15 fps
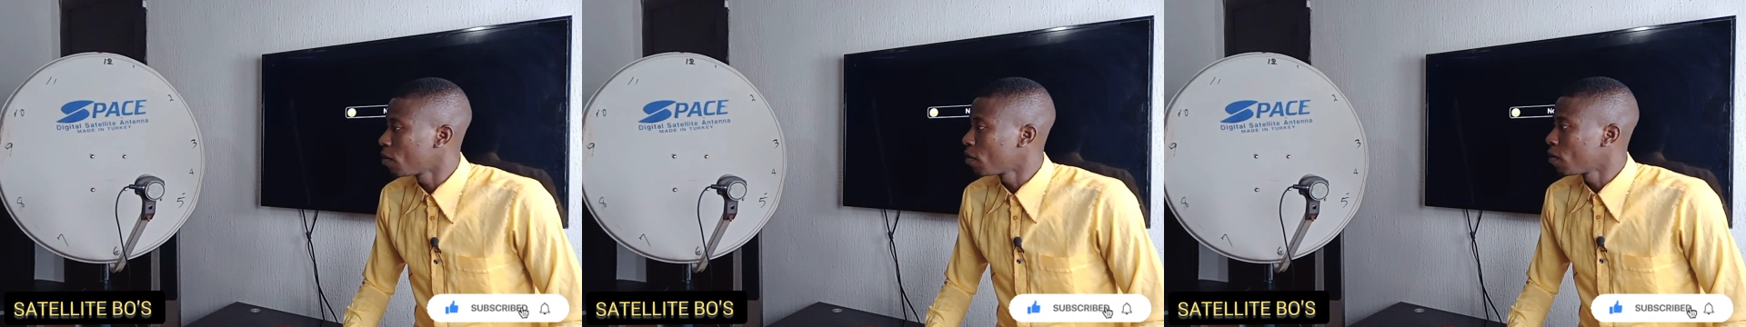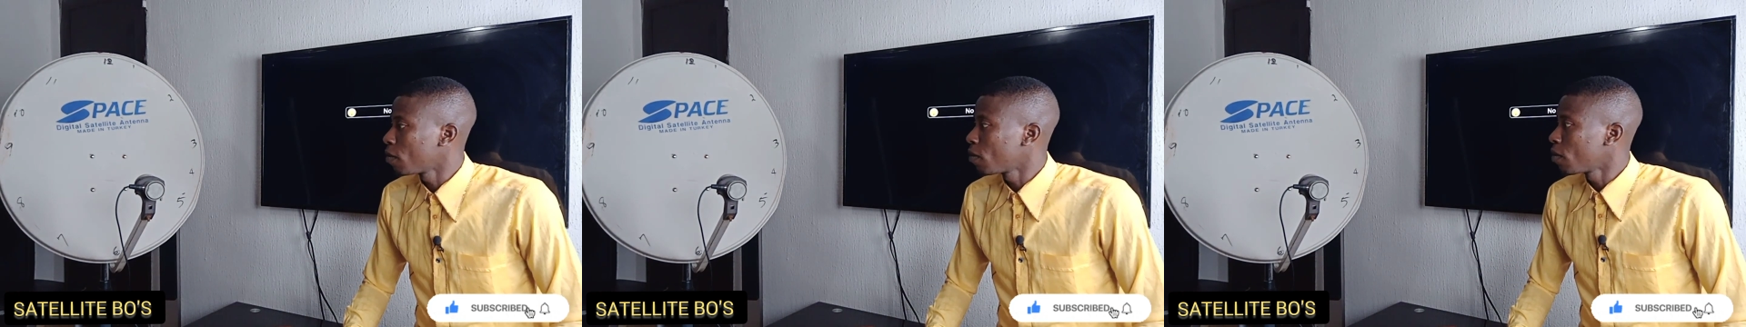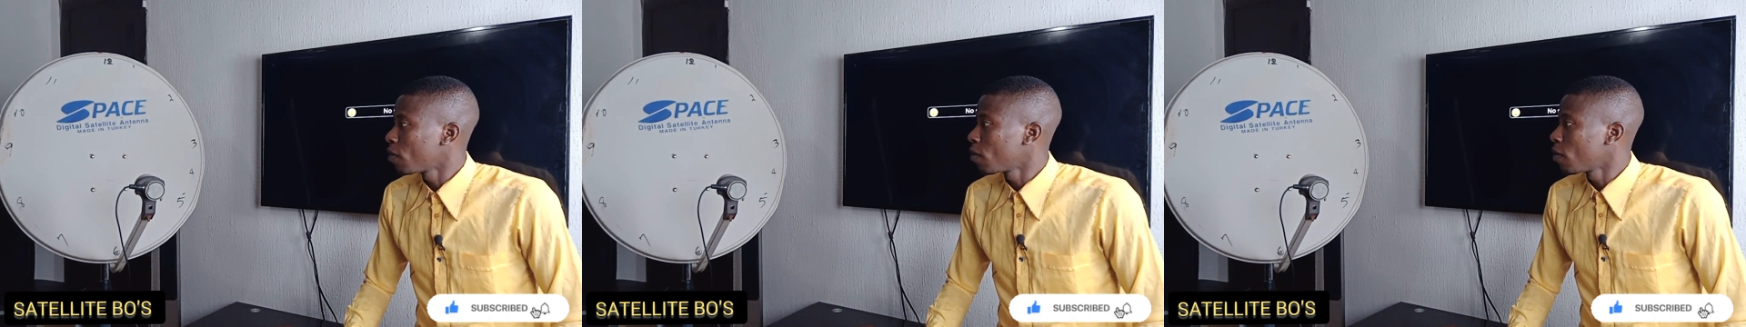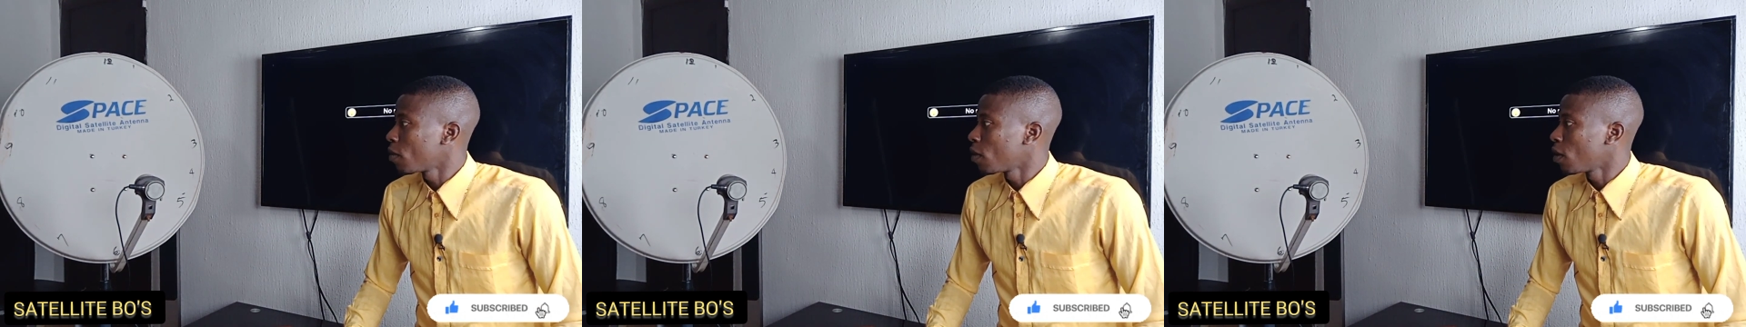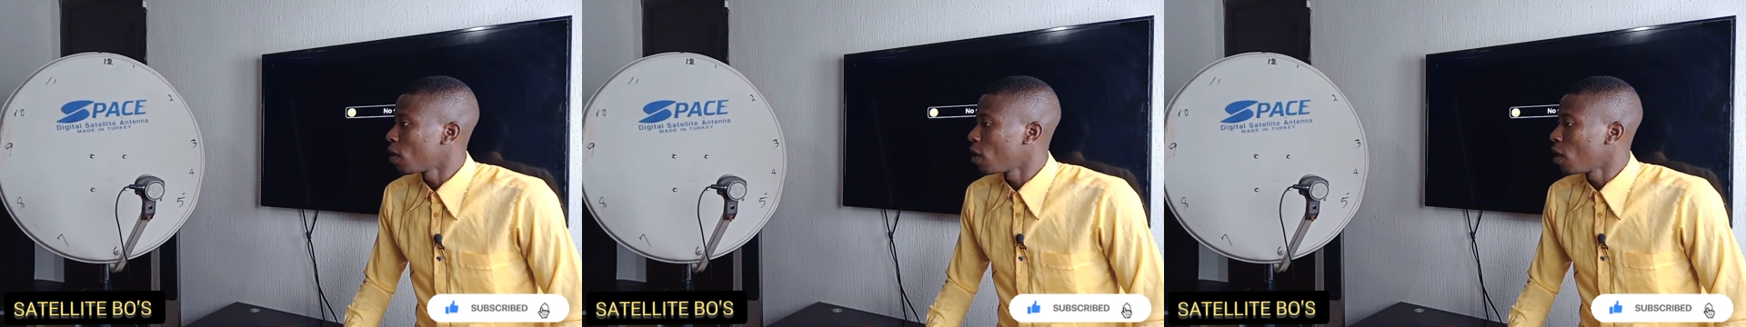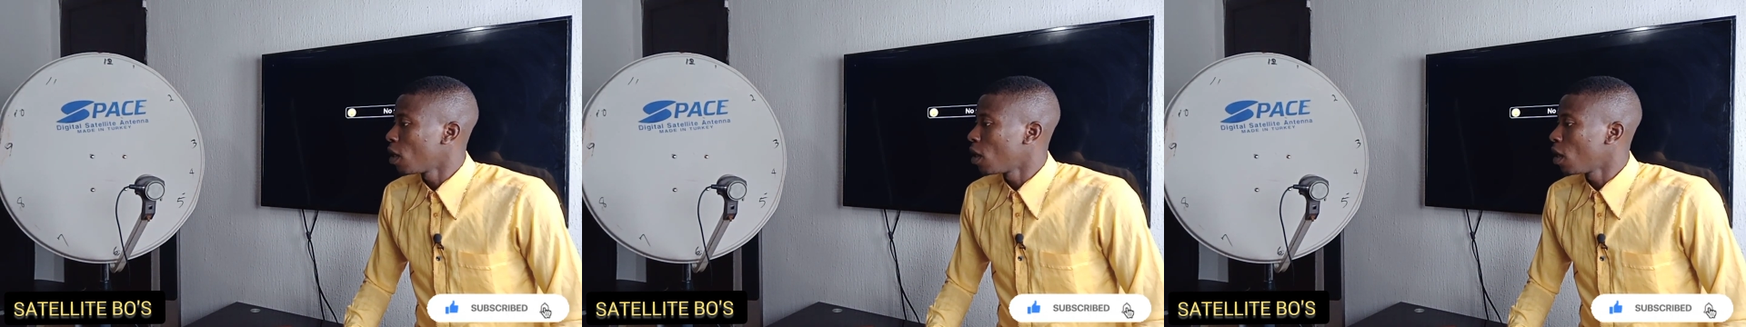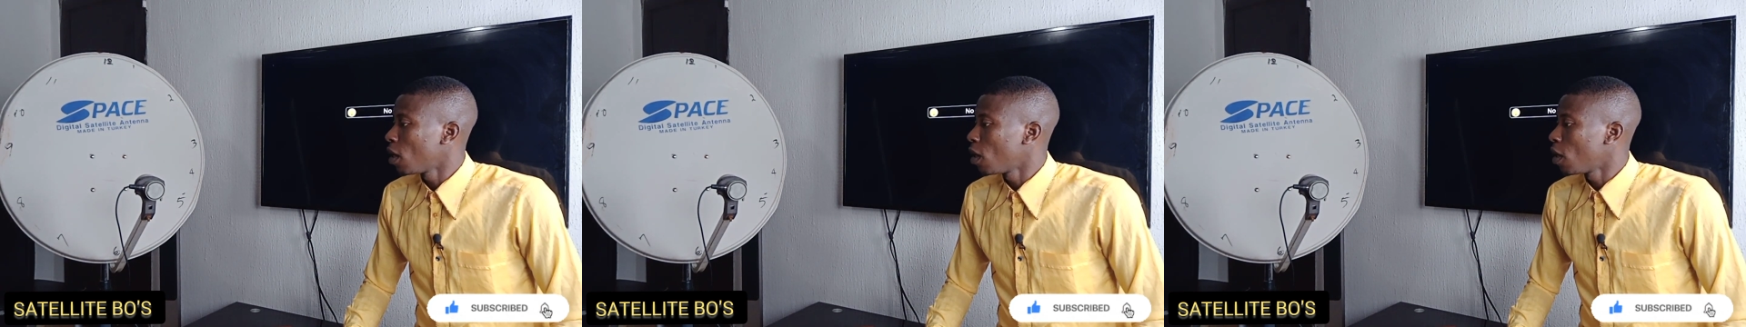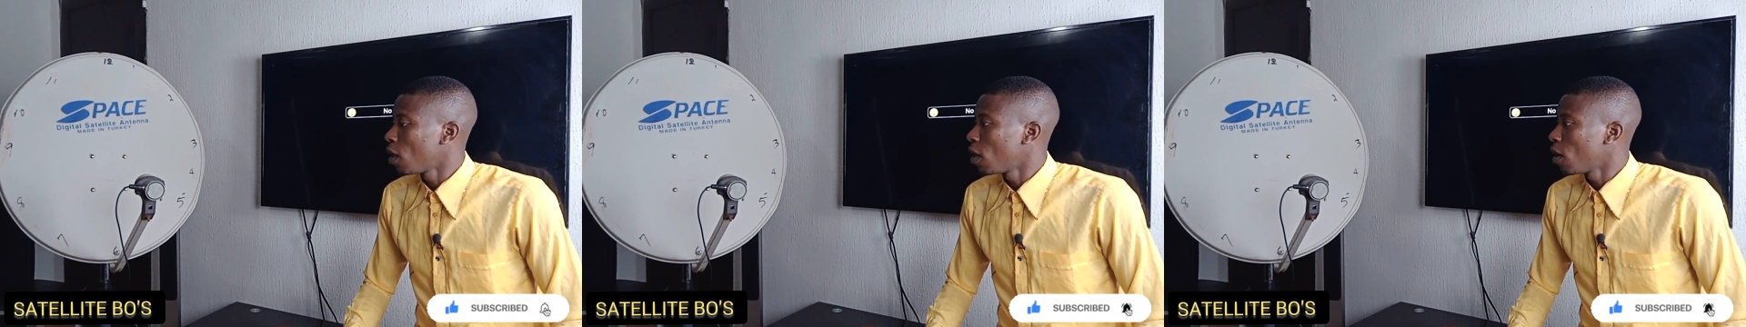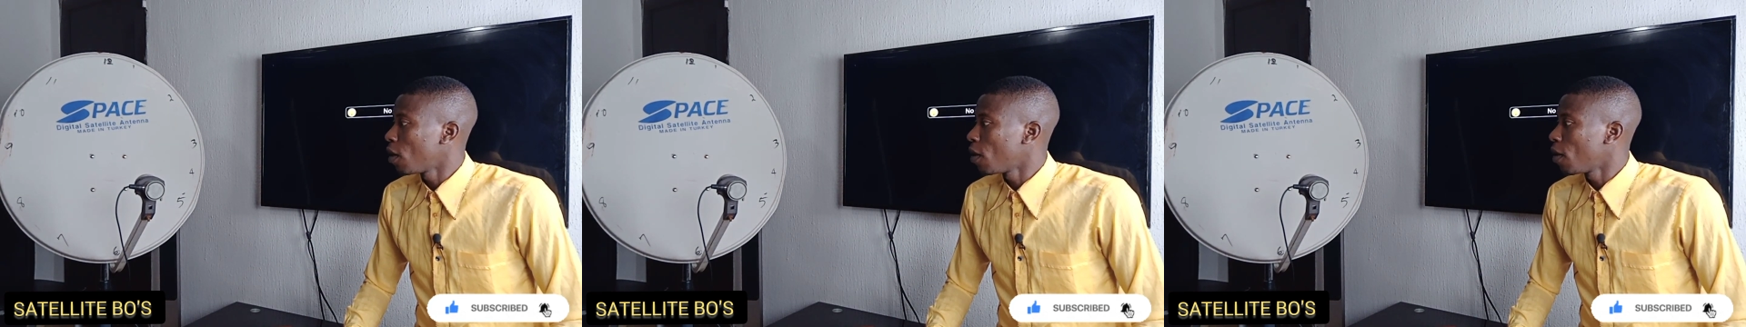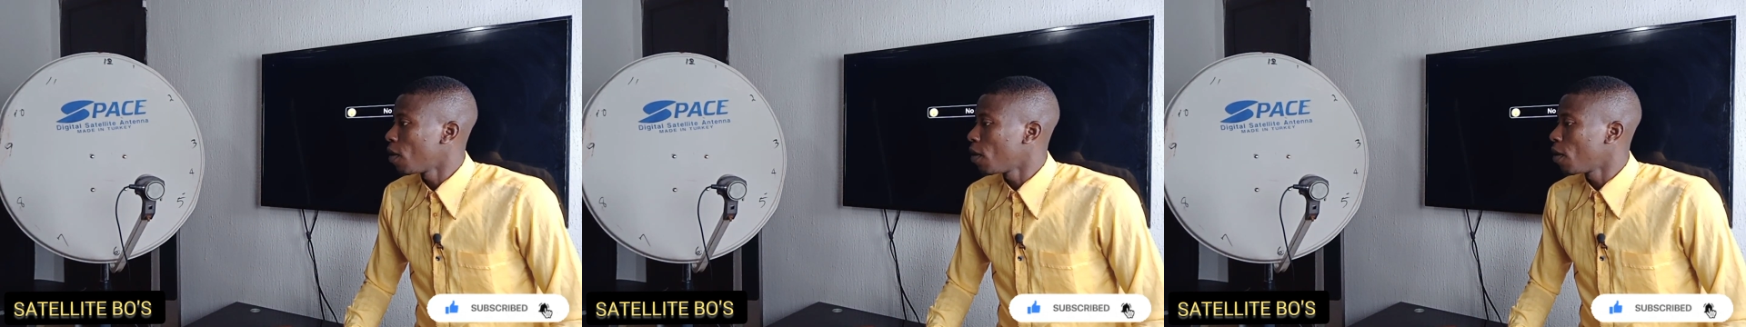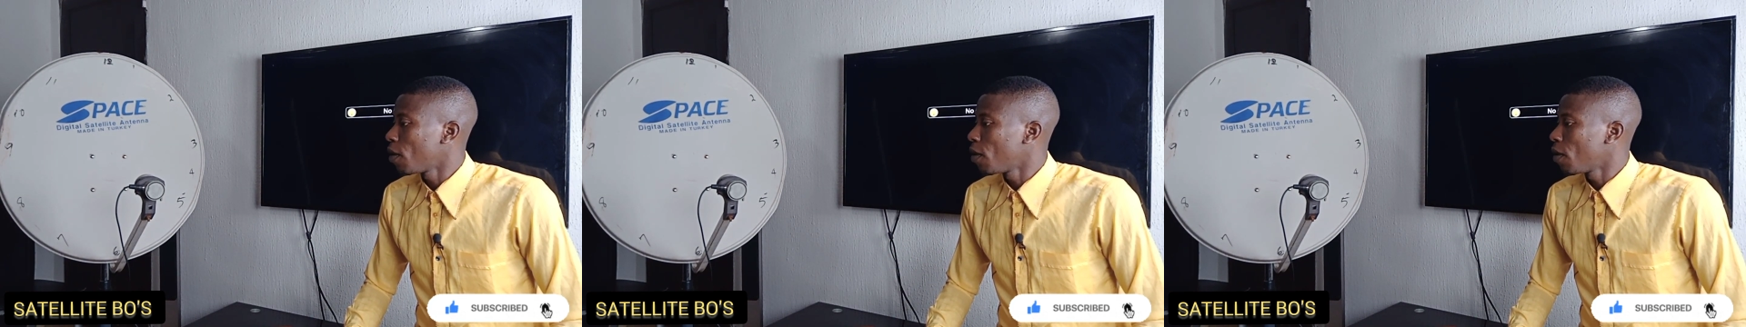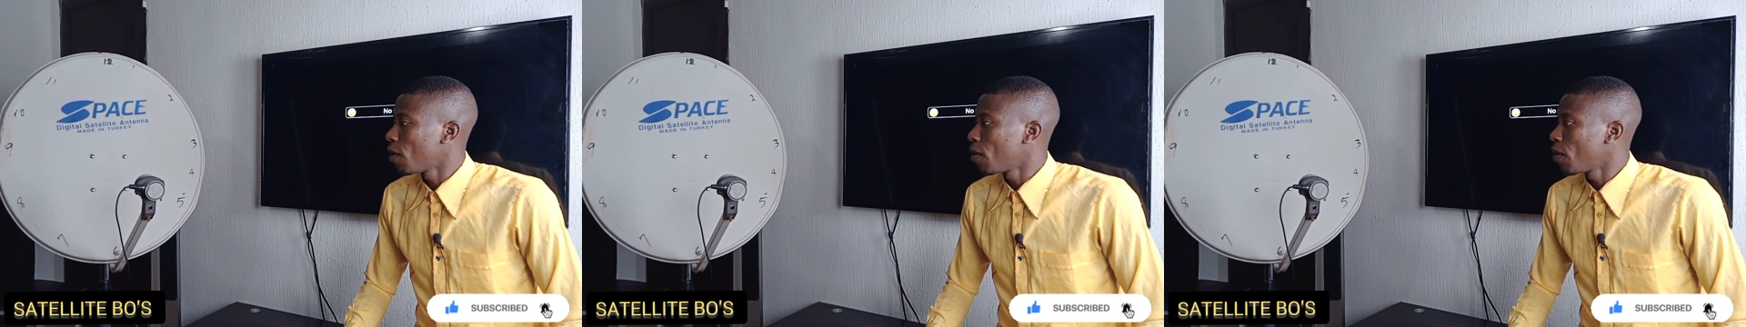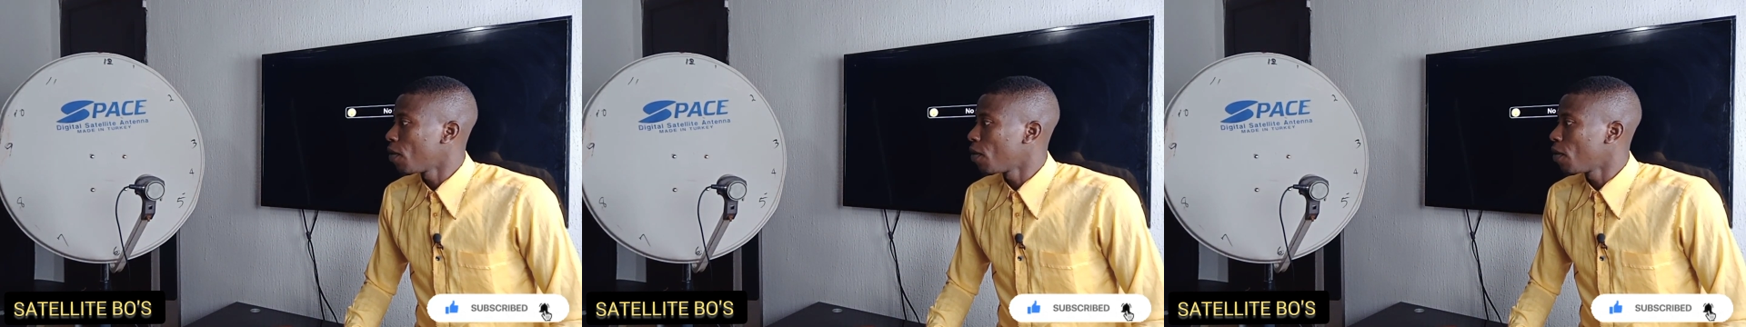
Nobody speaks.